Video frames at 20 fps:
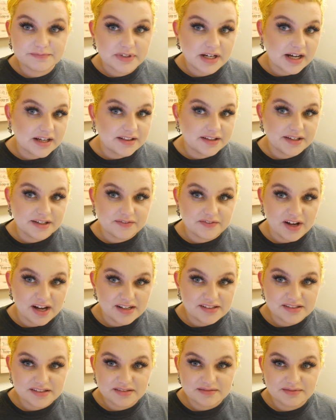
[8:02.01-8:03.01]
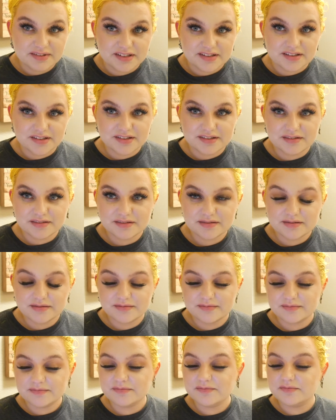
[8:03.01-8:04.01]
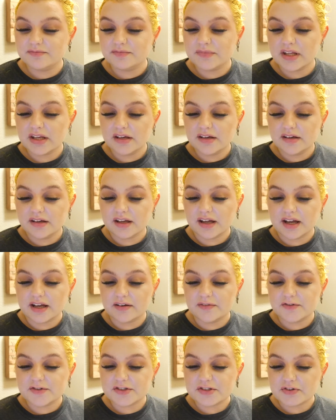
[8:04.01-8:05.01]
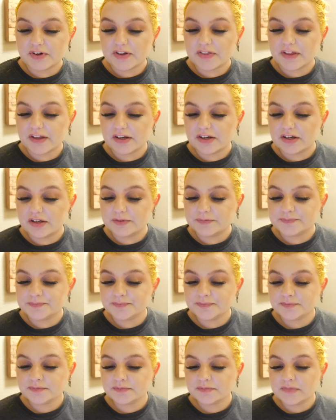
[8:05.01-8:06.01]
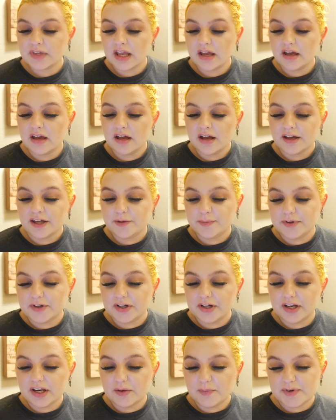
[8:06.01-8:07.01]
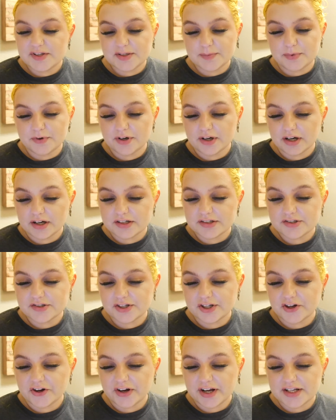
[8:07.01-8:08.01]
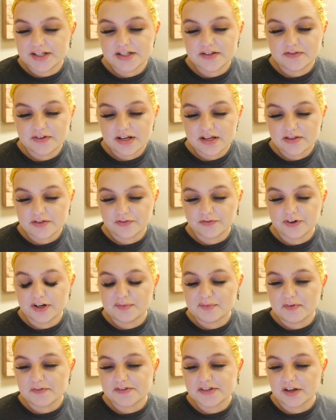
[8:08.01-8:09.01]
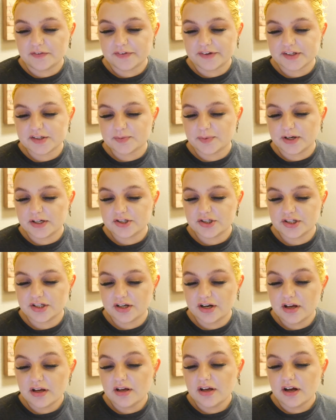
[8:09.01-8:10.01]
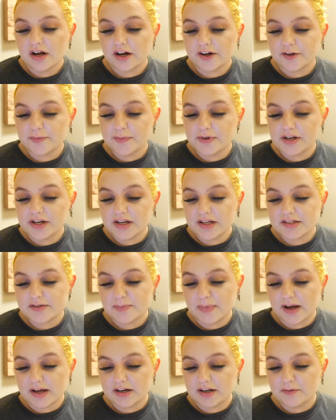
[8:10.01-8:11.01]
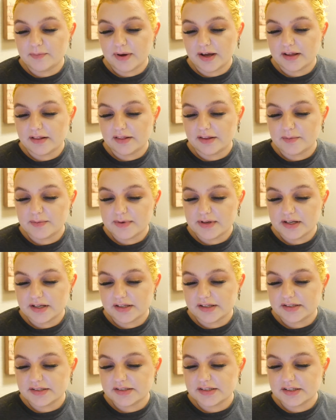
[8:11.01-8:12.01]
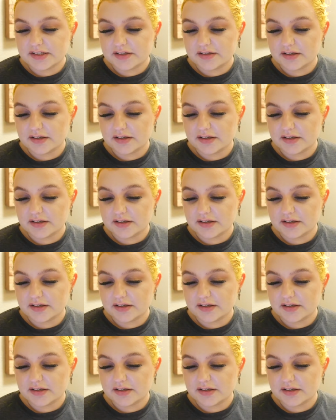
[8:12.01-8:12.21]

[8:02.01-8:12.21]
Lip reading: highly advise it because it's kind of just the right thing to do. "Community, we support artistry, creativity, and the freedom of self-expression. Our community is bonded by limitless